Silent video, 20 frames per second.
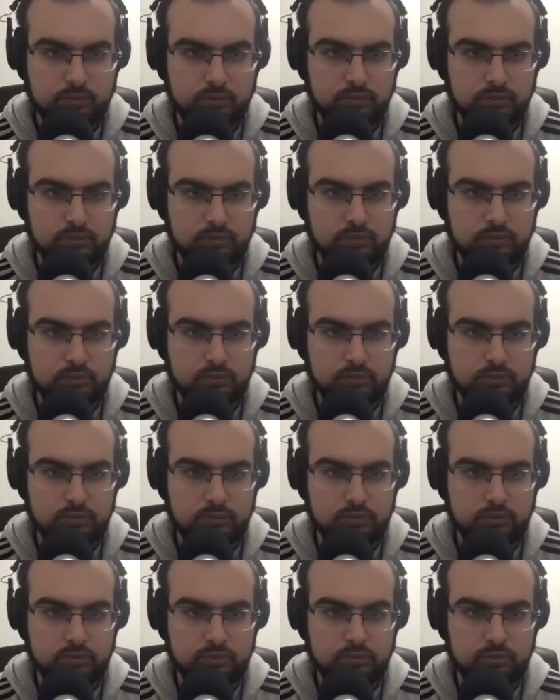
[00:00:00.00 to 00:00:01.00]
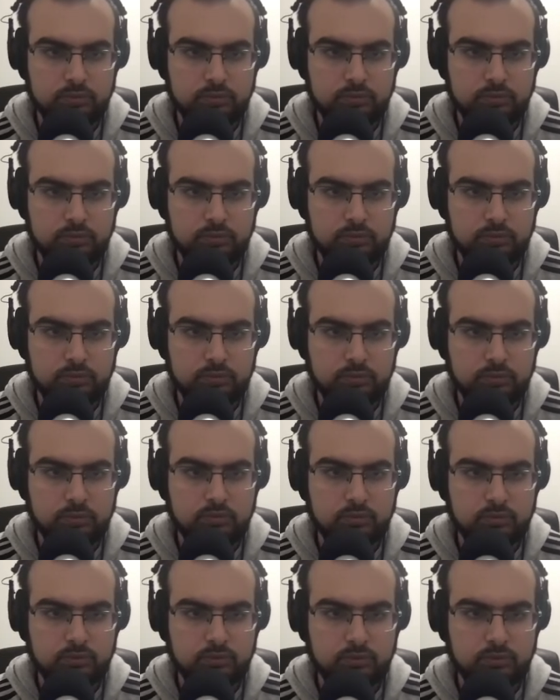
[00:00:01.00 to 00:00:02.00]

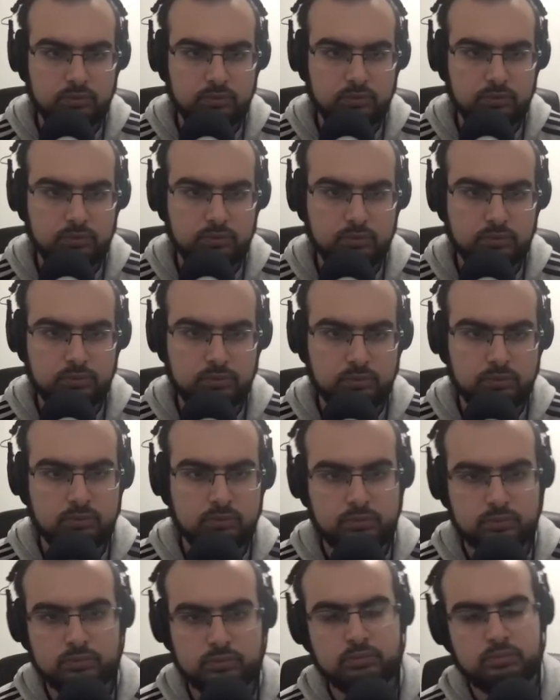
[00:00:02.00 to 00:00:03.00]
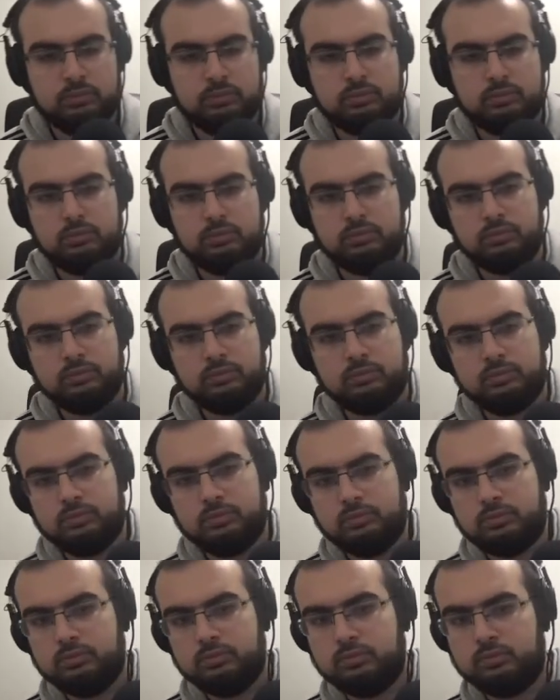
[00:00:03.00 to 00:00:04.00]

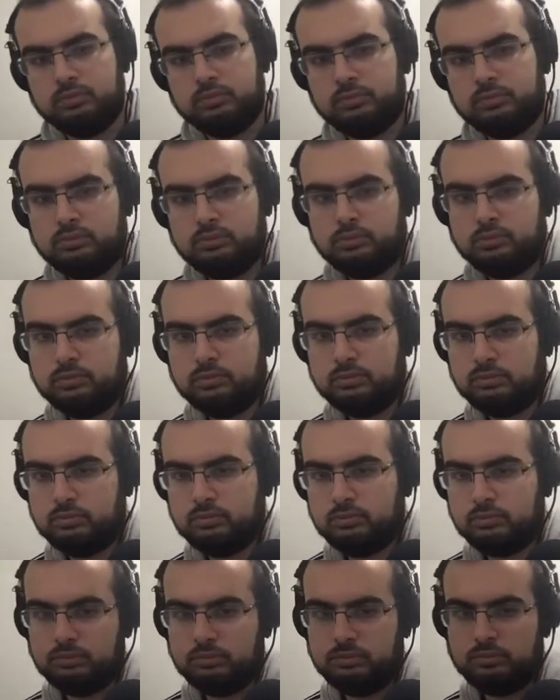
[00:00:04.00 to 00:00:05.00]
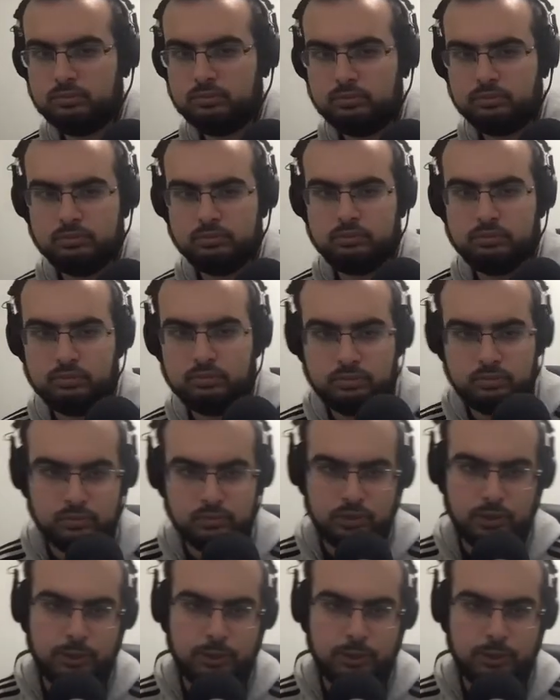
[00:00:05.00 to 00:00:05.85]
(silent)